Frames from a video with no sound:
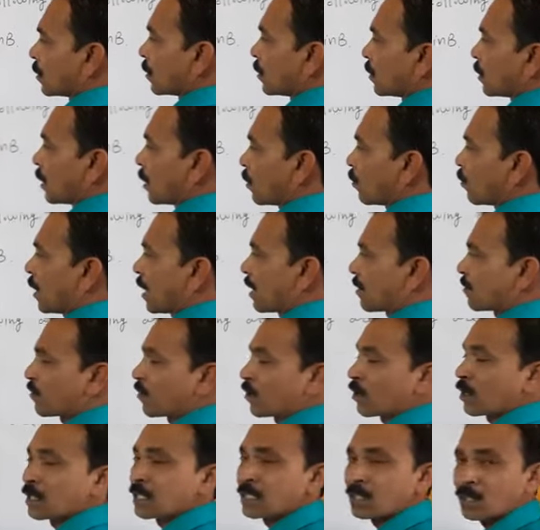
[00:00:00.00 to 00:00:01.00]
Now why
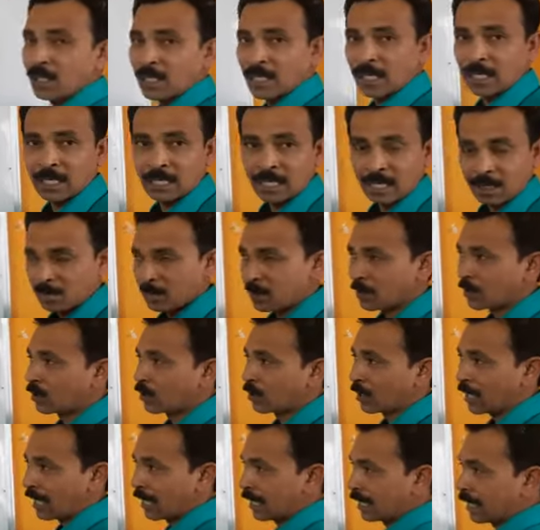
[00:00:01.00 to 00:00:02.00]
false? So we will come to
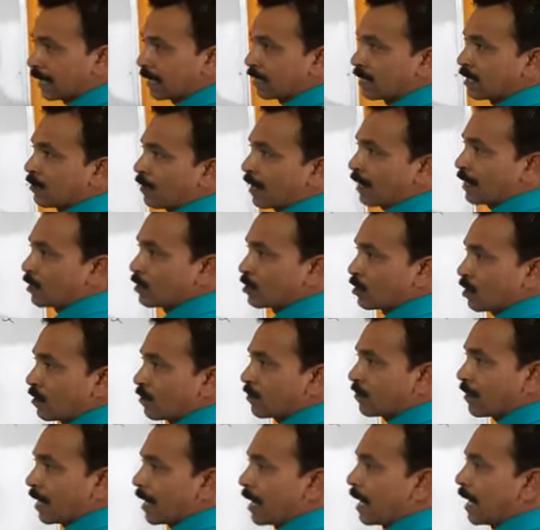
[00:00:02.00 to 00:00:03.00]
know. I will take the values
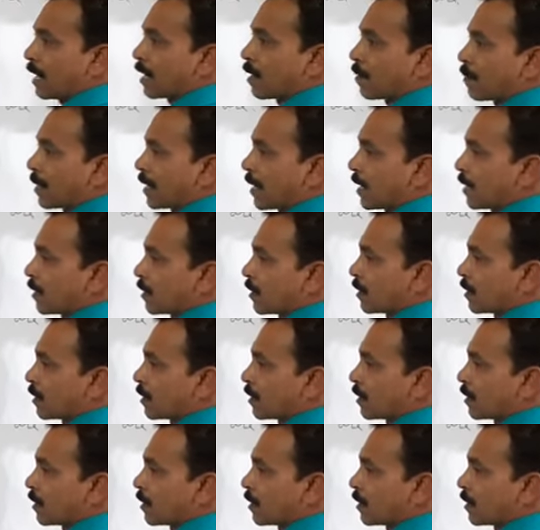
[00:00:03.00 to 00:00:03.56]
of A and B.